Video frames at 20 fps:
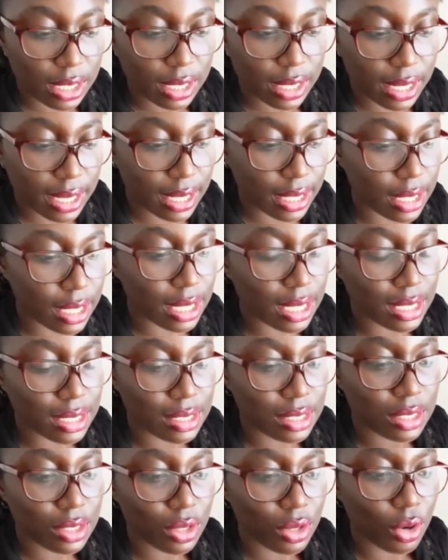it
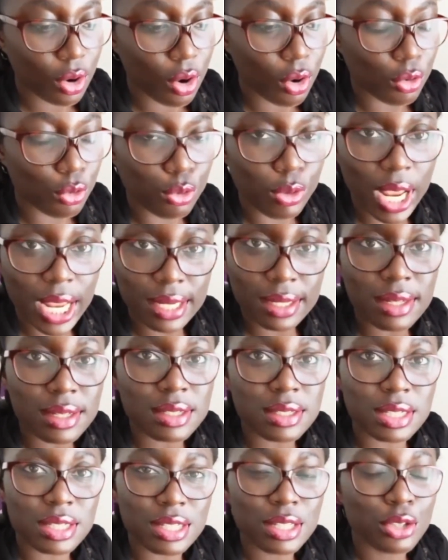is horrendous
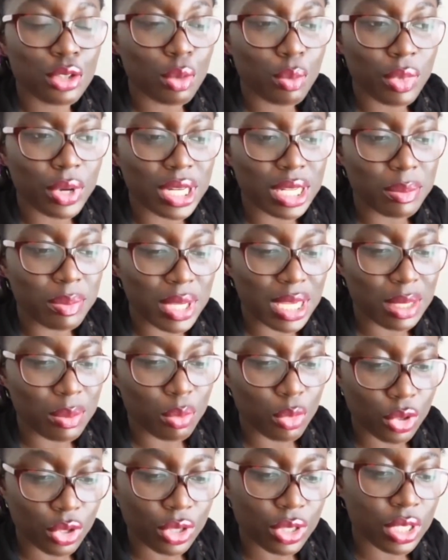to see somebody being
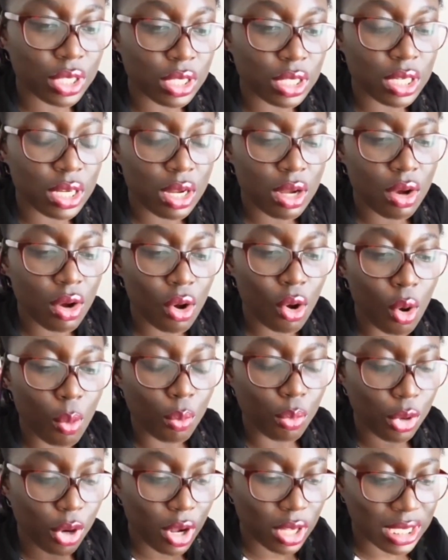murdered on
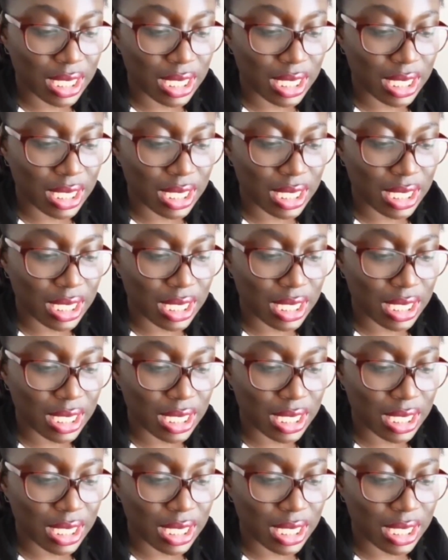broad